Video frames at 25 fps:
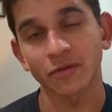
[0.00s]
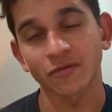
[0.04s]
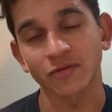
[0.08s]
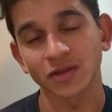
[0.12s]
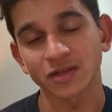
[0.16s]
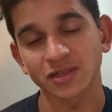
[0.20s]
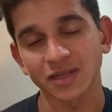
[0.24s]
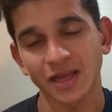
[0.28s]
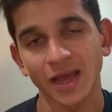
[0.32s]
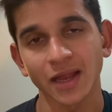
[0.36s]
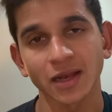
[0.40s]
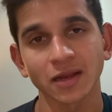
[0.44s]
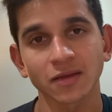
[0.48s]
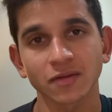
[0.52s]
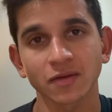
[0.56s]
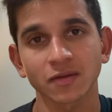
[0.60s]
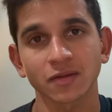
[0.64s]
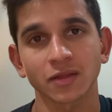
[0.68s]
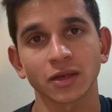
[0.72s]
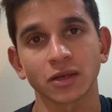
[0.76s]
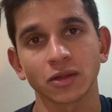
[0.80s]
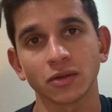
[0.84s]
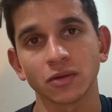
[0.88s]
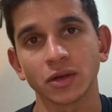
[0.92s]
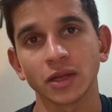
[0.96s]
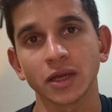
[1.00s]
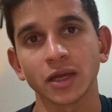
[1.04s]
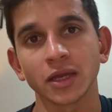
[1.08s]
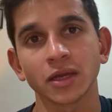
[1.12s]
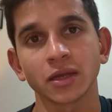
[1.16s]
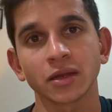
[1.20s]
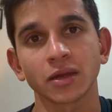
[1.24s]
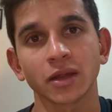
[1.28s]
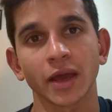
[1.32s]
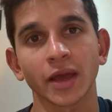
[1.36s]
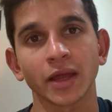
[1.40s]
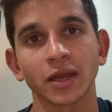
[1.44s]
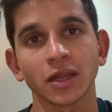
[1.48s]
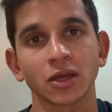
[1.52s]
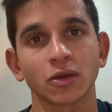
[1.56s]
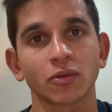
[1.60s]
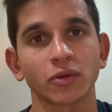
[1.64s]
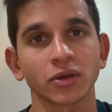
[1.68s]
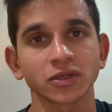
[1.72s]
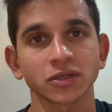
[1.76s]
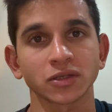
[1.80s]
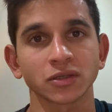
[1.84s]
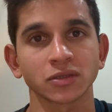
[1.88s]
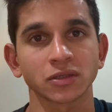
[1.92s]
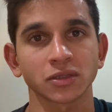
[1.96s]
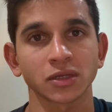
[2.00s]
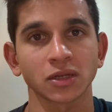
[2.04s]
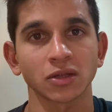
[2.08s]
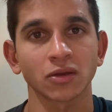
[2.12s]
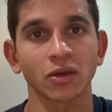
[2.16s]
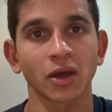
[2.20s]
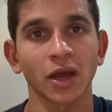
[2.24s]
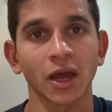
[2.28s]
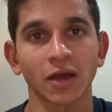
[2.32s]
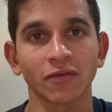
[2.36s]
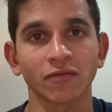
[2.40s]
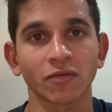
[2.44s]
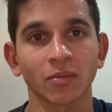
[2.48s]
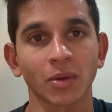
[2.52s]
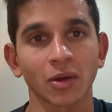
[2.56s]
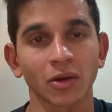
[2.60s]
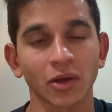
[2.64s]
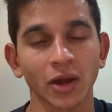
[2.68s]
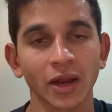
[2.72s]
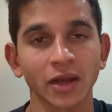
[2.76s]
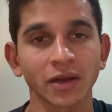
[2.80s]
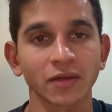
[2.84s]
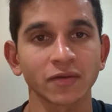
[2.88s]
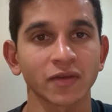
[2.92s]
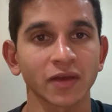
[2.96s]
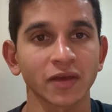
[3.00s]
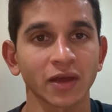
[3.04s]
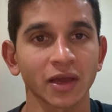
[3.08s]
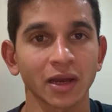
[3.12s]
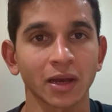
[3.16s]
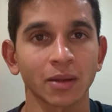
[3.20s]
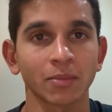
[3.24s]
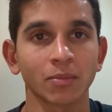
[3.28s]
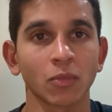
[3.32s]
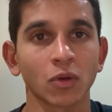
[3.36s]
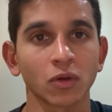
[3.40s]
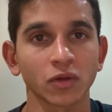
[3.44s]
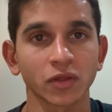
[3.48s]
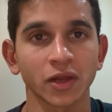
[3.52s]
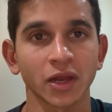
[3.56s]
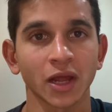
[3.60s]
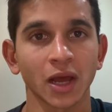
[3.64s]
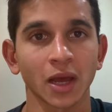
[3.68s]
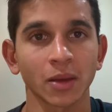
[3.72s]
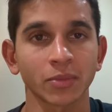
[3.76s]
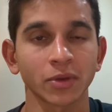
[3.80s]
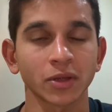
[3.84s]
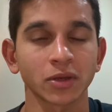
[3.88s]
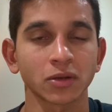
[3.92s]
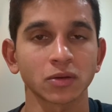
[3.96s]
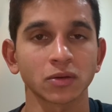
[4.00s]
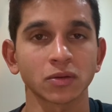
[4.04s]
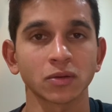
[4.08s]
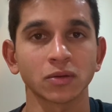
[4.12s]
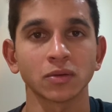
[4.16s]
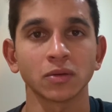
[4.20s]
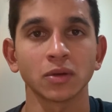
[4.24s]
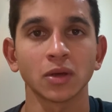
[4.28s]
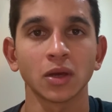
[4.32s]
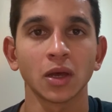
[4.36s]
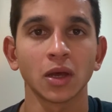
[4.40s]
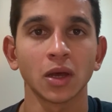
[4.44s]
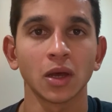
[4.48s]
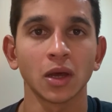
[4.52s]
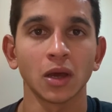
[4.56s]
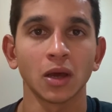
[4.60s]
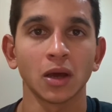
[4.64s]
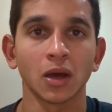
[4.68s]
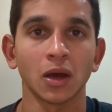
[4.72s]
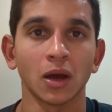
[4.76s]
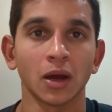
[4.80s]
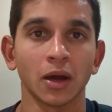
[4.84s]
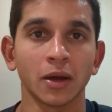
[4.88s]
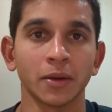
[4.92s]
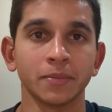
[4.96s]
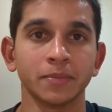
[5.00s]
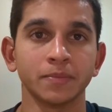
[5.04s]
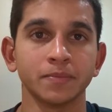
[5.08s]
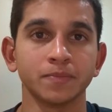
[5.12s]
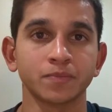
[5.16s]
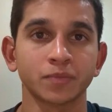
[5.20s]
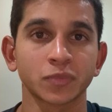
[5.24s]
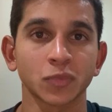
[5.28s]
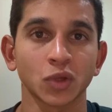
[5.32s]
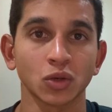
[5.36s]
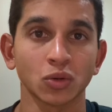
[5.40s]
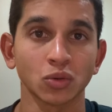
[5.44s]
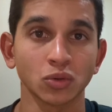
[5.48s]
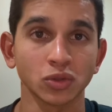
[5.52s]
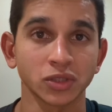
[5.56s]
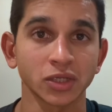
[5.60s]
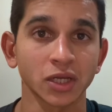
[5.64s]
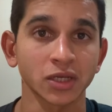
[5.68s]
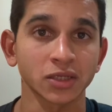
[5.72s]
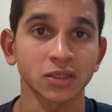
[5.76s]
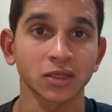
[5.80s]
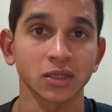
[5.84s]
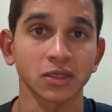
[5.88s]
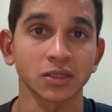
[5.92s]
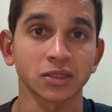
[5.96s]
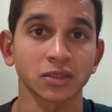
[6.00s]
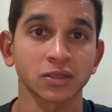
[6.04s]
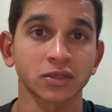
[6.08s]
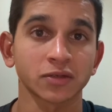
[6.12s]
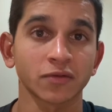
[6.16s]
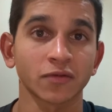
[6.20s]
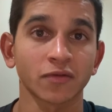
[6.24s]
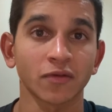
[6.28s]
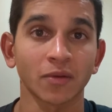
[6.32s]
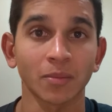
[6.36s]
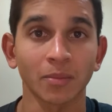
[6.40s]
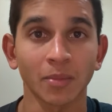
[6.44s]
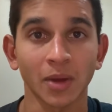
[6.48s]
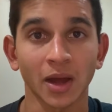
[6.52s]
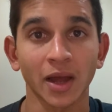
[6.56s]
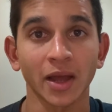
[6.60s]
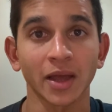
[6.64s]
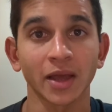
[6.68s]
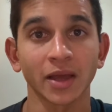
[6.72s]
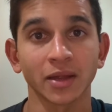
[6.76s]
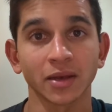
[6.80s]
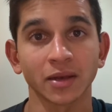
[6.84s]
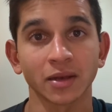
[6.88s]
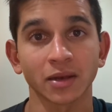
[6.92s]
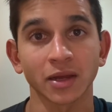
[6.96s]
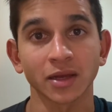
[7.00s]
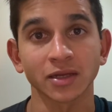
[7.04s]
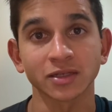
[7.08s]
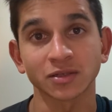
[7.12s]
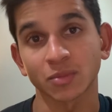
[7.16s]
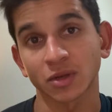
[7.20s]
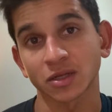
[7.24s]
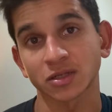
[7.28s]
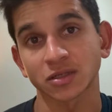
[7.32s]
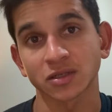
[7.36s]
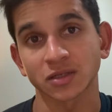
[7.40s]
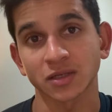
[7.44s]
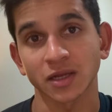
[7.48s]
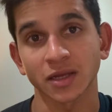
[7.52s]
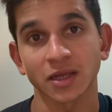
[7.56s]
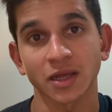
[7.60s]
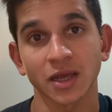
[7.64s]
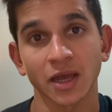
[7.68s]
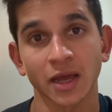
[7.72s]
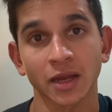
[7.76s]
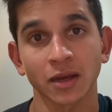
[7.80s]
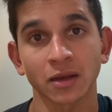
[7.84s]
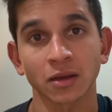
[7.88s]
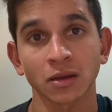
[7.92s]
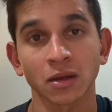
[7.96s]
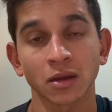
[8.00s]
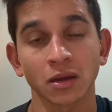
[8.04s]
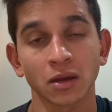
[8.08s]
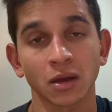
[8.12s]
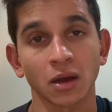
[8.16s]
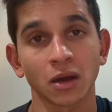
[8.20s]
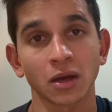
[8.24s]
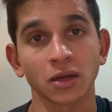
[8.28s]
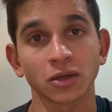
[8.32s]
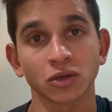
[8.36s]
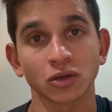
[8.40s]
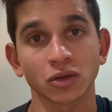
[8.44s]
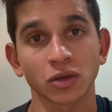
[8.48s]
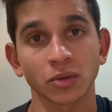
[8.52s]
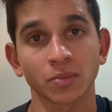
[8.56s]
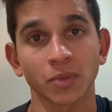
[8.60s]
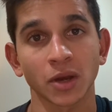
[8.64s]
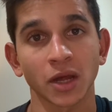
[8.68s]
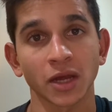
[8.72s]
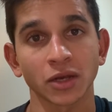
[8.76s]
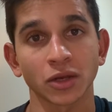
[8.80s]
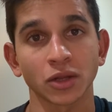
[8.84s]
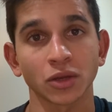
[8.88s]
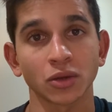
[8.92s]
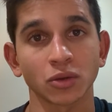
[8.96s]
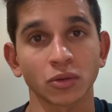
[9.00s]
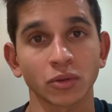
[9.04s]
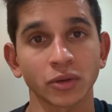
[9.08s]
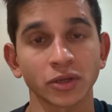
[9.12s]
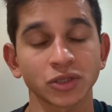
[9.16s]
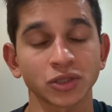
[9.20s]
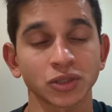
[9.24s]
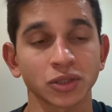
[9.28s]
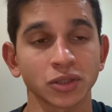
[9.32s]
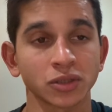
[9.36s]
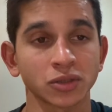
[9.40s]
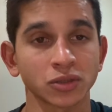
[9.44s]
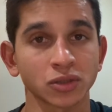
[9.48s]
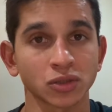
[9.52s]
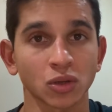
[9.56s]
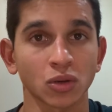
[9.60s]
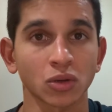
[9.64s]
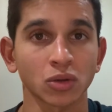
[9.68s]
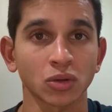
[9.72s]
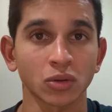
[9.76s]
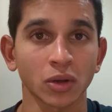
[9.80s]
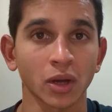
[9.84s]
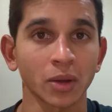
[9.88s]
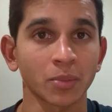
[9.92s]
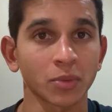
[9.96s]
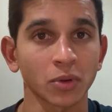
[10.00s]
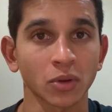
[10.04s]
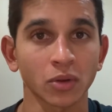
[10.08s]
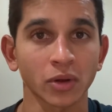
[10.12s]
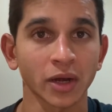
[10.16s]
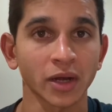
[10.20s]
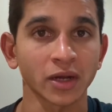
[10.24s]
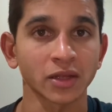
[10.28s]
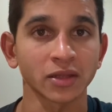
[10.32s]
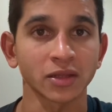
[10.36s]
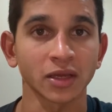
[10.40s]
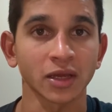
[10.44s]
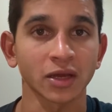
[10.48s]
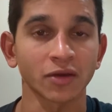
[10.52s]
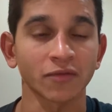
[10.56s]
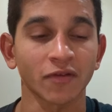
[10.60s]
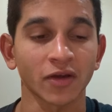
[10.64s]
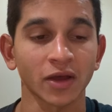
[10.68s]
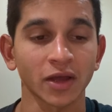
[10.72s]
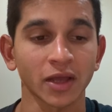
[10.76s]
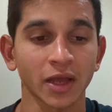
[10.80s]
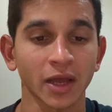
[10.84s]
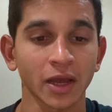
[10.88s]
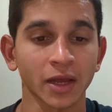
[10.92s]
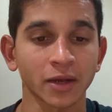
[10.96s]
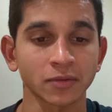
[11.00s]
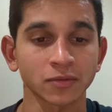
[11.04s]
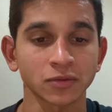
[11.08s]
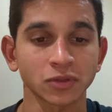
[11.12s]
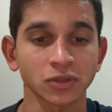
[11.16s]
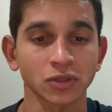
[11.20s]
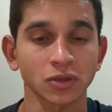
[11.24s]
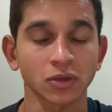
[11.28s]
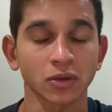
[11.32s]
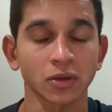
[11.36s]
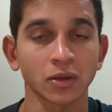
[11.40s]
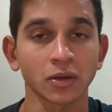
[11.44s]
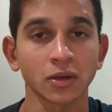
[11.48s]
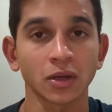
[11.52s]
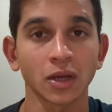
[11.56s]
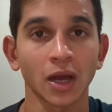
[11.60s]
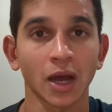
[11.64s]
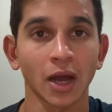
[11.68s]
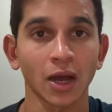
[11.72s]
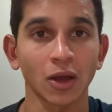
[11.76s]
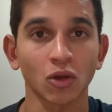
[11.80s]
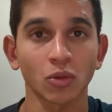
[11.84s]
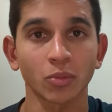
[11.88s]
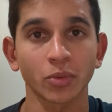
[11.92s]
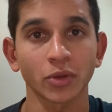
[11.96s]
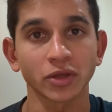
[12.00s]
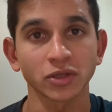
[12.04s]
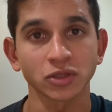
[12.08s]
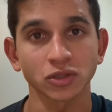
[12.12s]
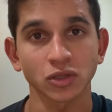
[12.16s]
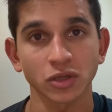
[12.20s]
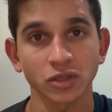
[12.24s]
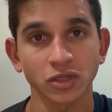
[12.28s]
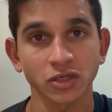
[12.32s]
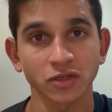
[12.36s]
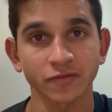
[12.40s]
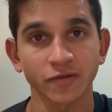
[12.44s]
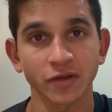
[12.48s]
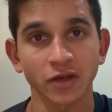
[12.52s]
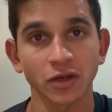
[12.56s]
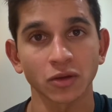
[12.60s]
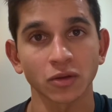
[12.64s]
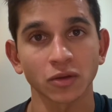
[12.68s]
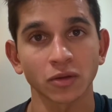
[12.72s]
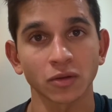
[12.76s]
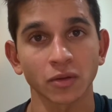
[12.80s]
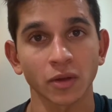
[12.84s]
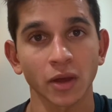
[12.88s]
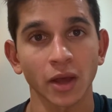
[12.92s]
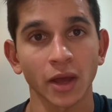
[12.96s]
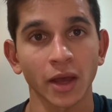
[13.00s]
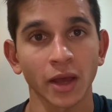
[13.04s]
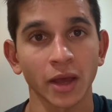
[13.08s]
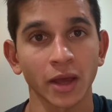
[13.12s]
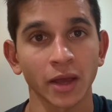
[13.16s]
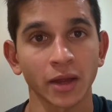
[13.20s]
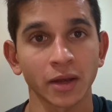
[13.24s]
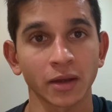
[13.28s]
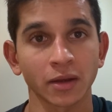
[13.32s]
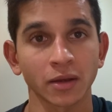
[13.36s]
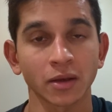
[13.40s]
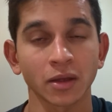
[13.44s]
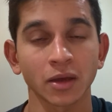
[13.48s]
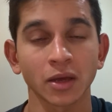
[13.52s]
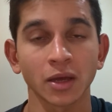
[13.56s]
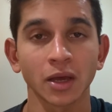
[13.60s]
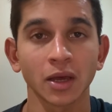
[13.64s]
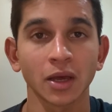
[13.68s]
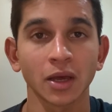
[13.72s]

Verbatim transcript: if there's anything that you need, any questions that you have about anything, and I'm more than happy to um, to do justice from my end as much as I can uh, to reply to your questions or to upload anything if I can. So I hope you enjoy this video and